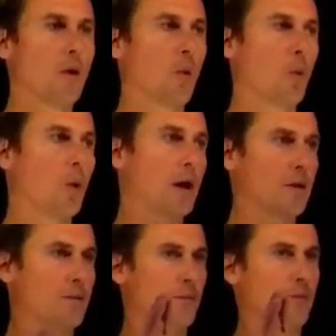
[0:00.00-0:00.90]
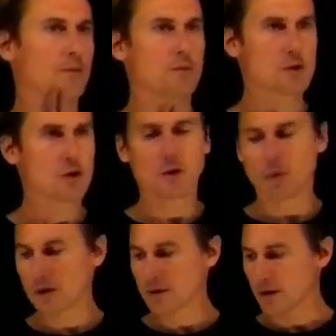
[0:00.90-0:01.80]
Well, so you
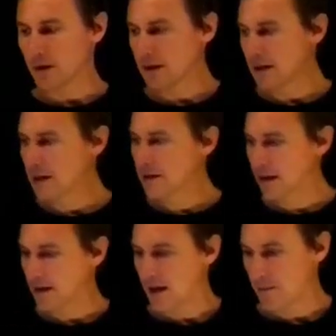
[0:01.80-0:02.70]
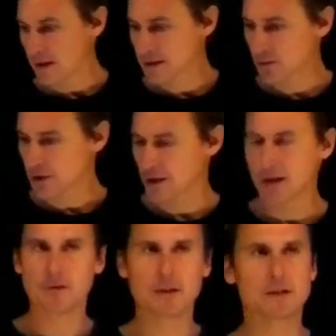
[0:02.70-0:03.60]
want the E dynamics, which are
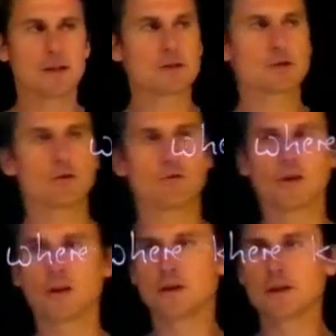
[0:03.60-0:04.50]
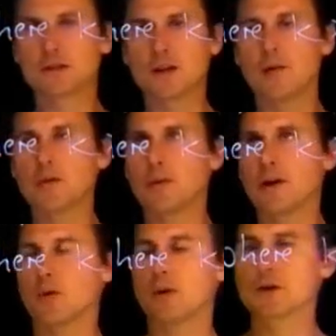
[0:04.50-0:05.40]
given as this, to follow this time domain
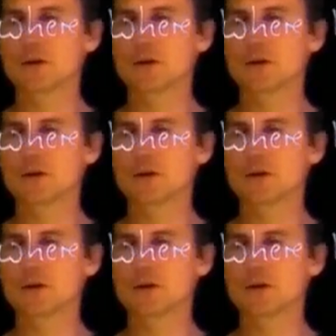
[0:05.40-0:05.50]
equation.